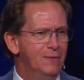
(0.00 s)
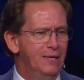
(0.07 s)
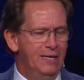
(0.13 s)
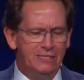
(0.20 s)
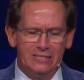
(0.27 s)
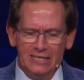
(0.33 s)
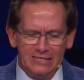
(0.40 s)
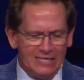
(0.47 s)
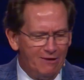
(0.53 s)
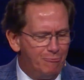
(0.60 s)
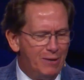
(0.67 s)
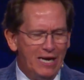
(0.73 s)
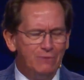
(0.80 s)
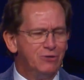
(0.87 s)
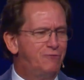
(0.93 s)
It says
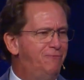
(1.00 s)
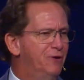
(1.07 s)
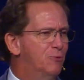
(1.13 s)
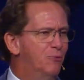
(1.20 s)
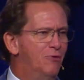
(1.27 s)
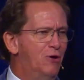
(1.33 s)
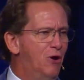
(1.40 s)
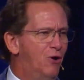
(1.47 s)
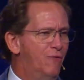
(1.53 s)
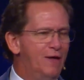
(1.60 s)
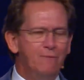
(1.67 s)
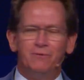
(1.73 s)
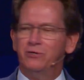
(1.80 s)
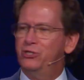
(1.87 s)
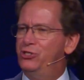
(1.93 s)
everybody was filled with awe, they
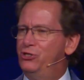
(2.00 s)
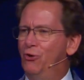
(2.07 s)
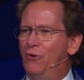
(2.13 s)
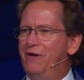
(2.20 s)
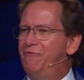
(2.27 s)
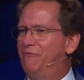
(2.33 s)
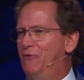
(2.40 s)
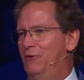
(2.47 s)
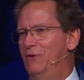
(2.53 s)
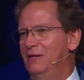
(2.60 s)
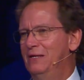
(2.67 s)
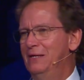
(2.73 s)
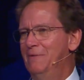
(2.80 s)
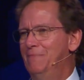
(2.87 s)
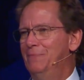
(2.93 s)
were joyful.
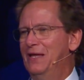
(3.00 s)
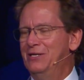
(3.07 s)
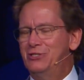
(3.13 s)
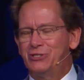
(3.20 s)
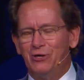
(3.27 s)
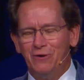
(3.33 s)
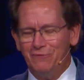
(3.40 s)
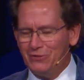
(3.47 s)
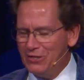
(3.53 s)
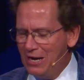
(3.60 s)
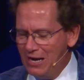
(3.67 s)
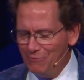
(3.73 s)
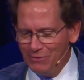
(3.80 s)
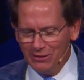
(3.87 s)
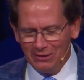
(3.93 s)
They served
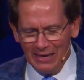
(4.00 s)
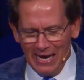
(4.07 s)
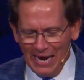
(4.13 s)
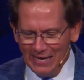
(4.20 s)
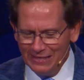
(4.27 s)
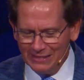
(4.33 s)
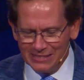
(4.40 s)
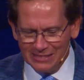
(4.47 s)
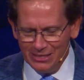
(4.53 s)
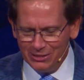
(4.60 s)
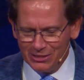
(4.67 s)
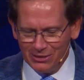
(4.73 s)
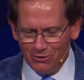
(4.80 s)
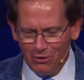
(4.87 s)
God with glad and sincere